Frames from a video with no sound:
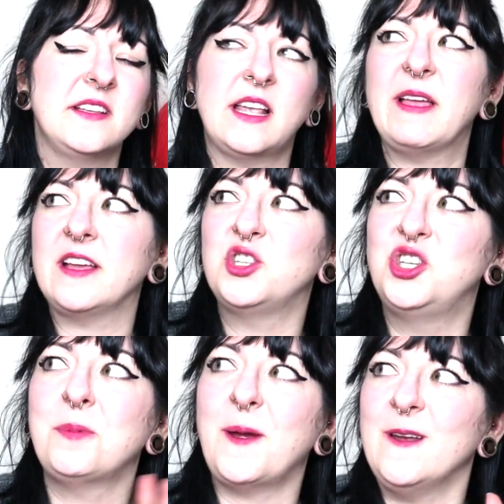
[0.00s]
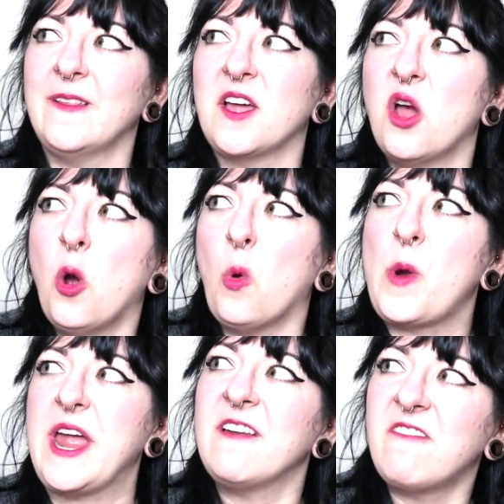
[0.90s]
I'm like super into like
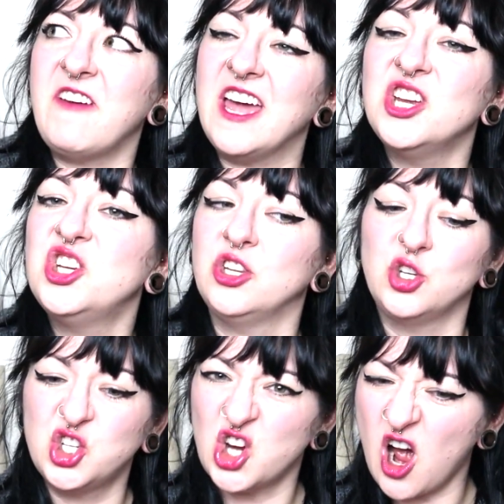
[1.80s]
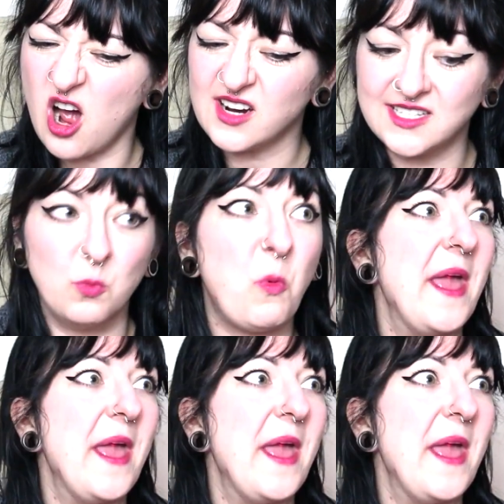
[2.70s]
weird fish and sharks and